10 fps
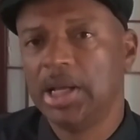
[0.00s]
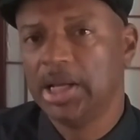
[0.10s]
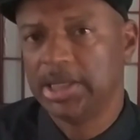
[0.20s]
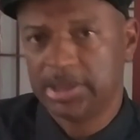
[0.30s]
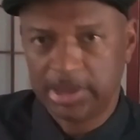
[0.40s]

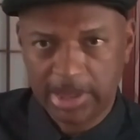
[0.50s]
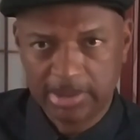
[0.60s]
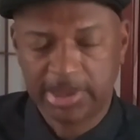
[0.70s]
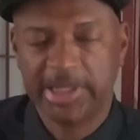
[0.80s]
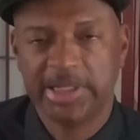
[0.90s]
and another
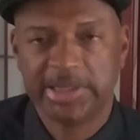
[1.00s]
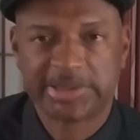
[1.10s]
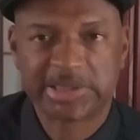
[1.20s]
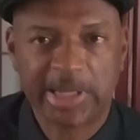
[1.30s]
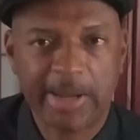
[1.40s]
kid is
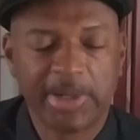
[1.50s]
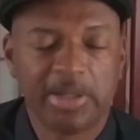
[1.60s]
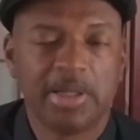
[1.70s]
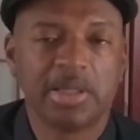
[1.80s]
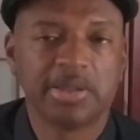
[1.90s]
slamming
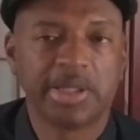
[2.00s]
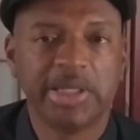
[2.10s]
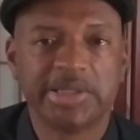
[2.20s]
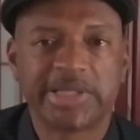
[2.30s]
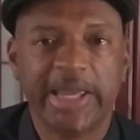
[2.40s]
another
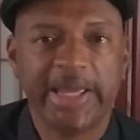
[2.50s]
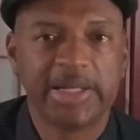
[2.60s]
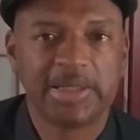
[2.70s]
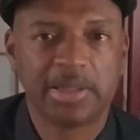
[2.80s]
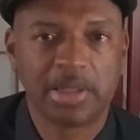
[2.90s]
kid's head
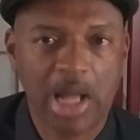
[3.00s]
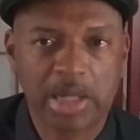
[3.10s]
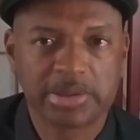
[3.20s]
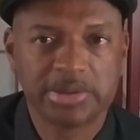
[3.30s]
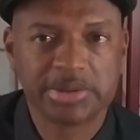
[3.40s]
in the
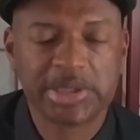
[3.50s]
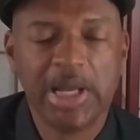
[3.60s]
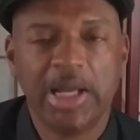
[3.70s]
lockers.